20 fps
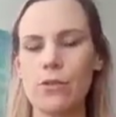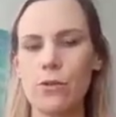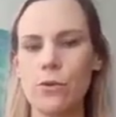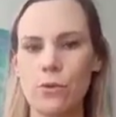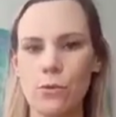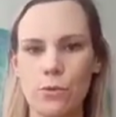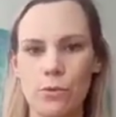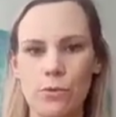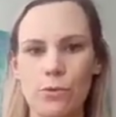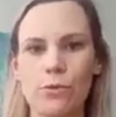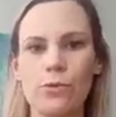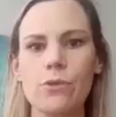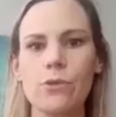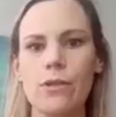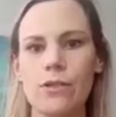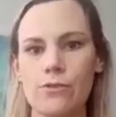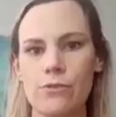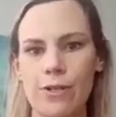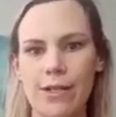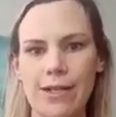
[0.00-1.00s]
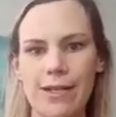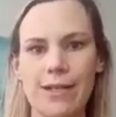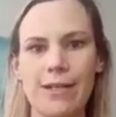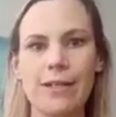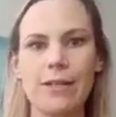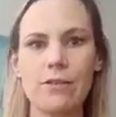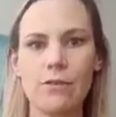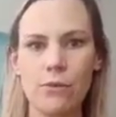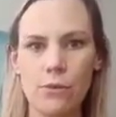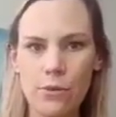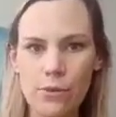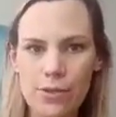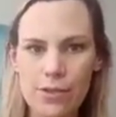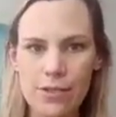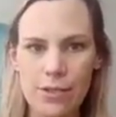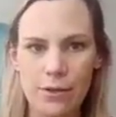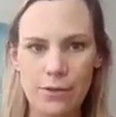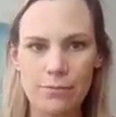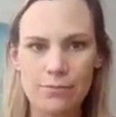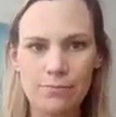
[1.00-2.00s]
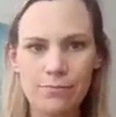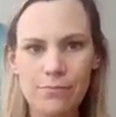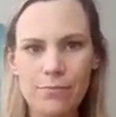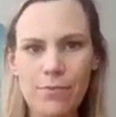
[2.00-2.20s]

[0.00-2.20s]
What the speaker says: called adrenaline and cortisol.